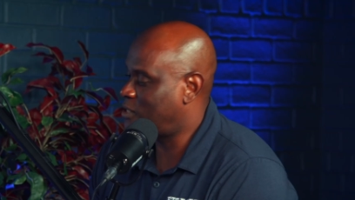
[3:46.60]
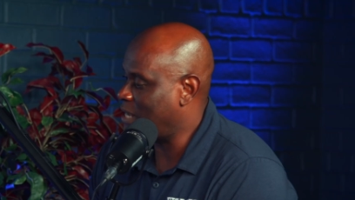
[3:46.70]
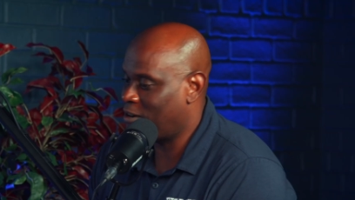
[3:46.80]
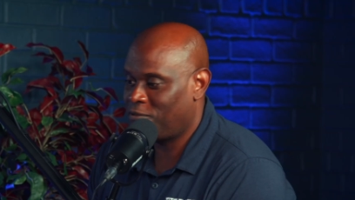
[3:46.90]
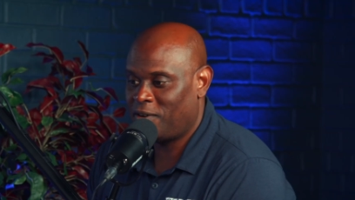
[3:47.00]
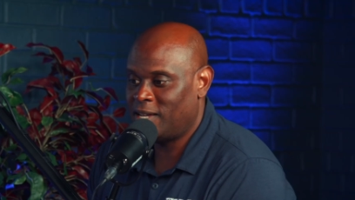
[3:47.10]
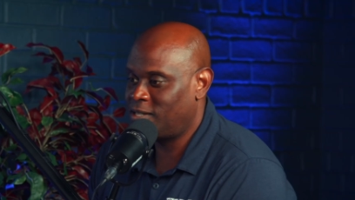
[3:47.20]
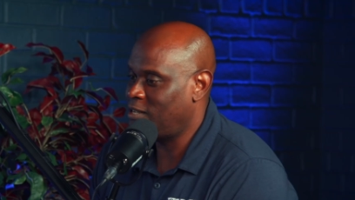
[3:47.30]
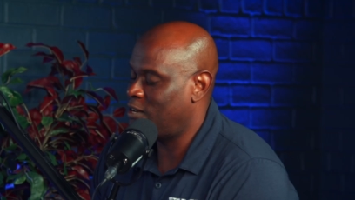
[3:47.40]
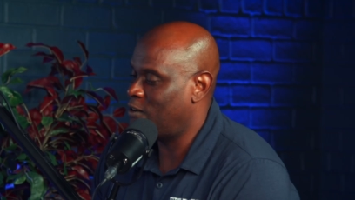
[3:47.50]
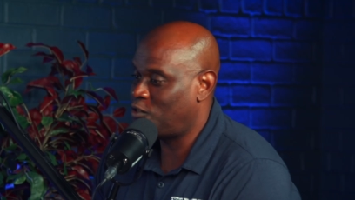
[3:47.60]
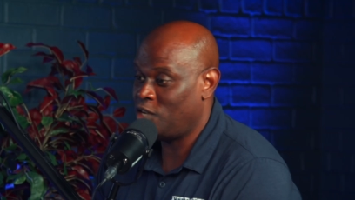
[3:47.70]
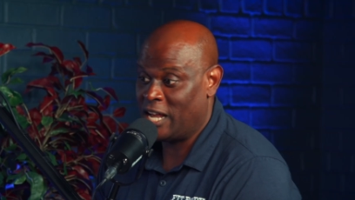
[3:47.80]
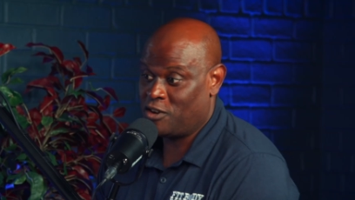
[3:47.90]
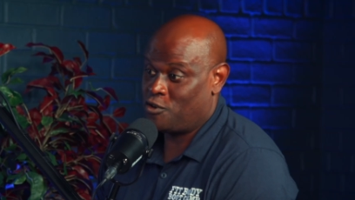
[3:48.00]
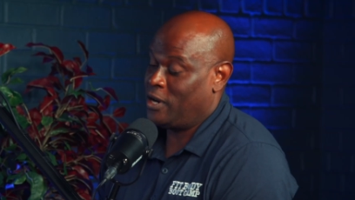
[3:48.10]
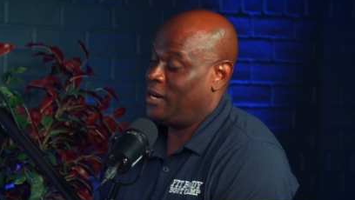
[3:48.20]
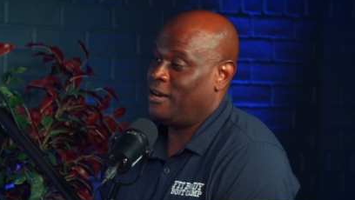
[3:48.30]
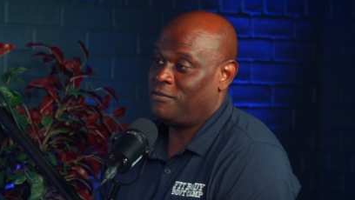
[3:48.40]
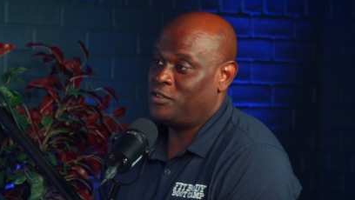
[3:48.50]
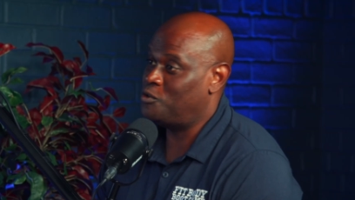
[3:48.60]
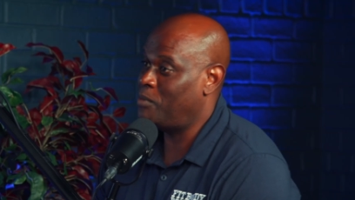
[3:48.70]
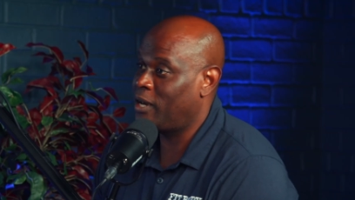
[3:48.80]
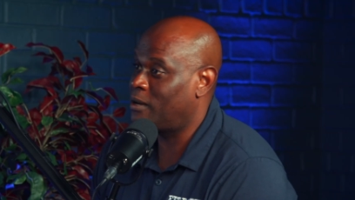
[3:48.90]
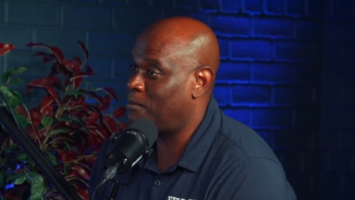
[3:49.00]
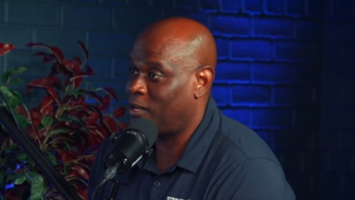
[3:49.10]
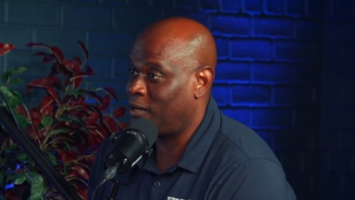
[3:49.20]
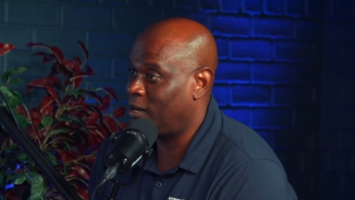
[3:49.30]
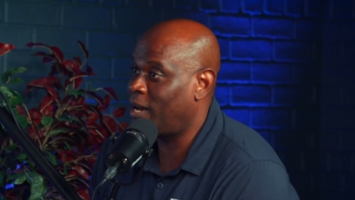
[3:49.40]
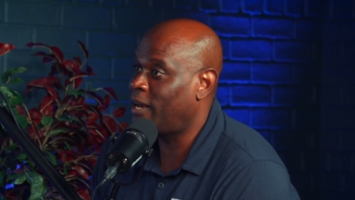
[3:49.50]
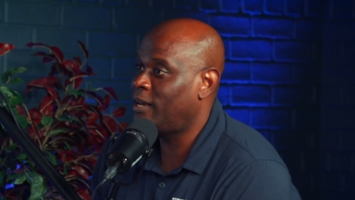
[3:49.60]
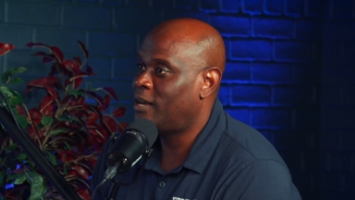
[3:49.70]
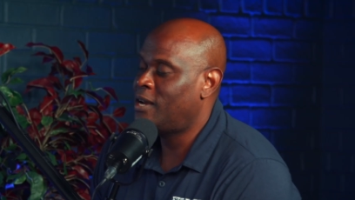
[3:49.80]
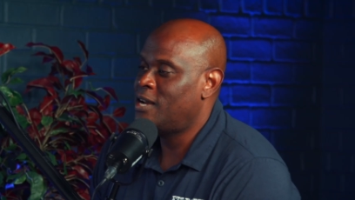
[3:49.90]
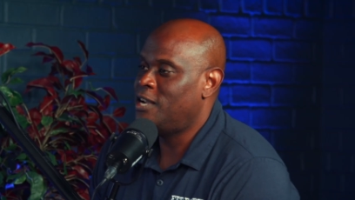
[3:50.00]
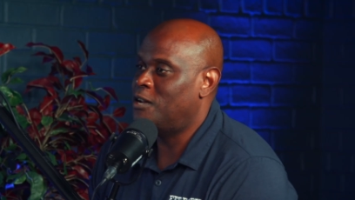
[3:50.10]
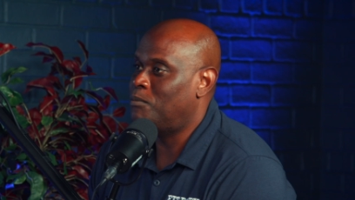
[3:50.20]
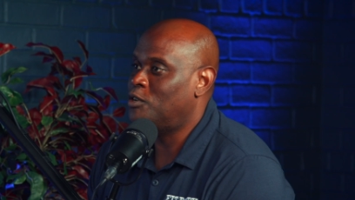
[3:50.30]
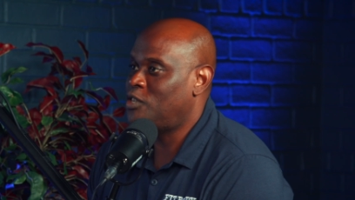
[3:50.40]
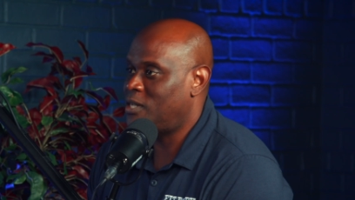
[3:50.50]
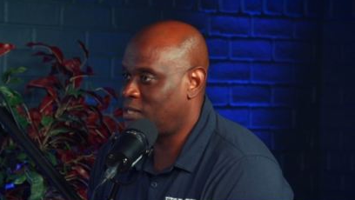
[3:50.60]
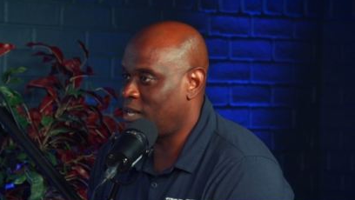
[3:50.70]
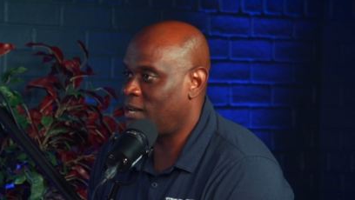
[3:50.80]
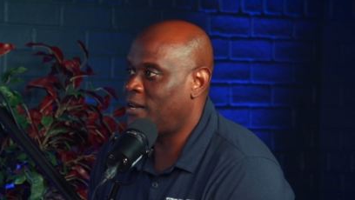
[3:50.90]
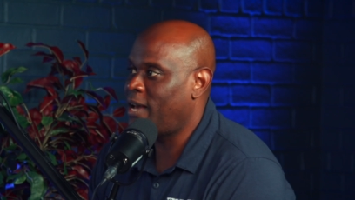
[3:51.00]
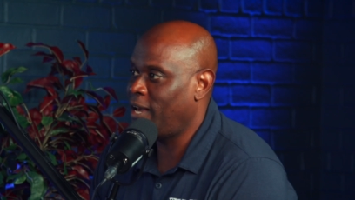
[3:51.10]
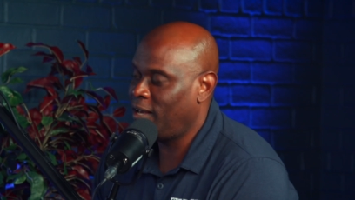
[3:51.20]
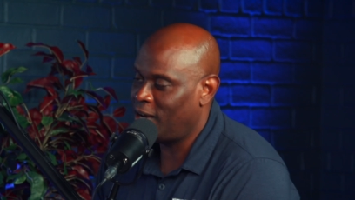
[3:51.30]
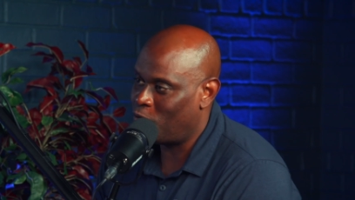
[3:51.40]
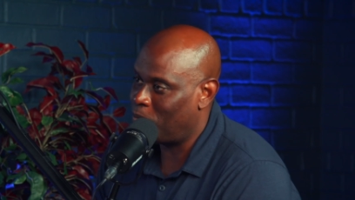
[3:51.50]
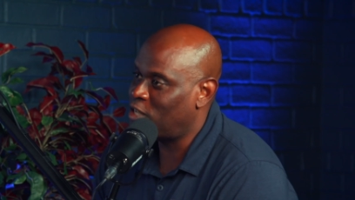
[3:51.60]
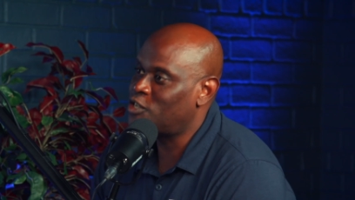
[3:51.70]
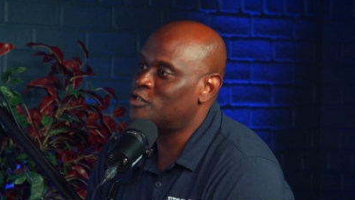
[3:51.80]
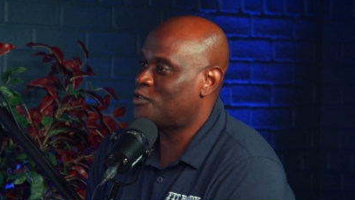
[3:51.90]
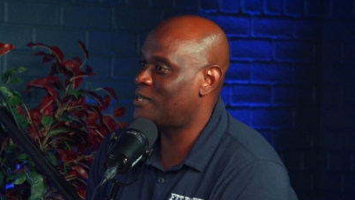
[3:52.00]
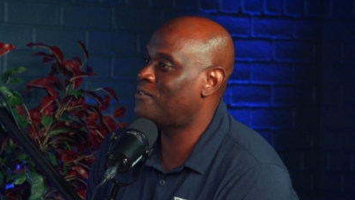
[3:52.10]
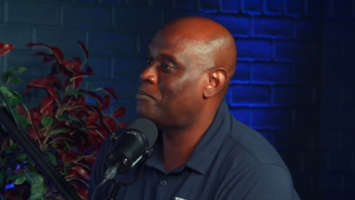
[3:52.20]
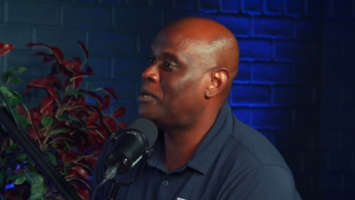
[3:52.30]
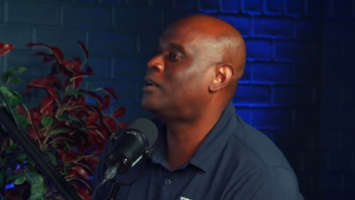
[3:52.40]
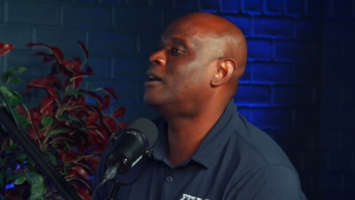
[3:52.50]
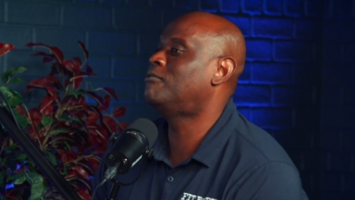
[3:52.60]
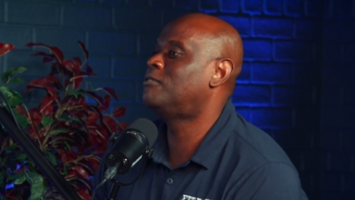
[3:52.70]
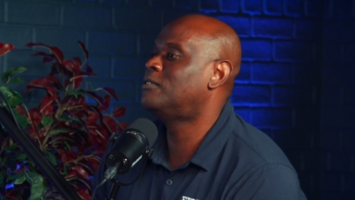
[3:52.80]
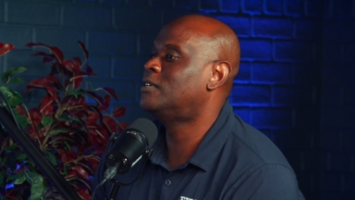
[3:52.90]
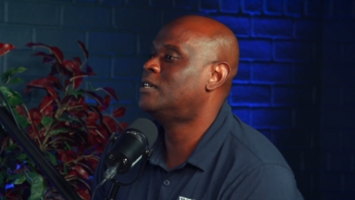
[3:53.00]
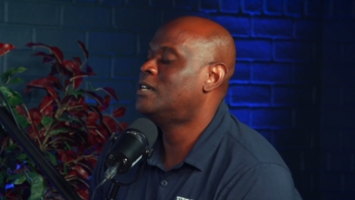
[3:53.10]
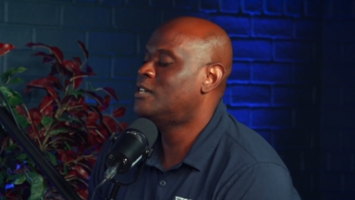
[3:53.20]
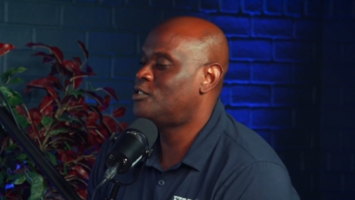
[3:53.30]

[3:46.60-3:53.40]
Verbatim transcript: a sacrifice you know she had a great life in jamaica i'm not gonna lie you know but she decided hey i want my children to have a better life mm-hmm.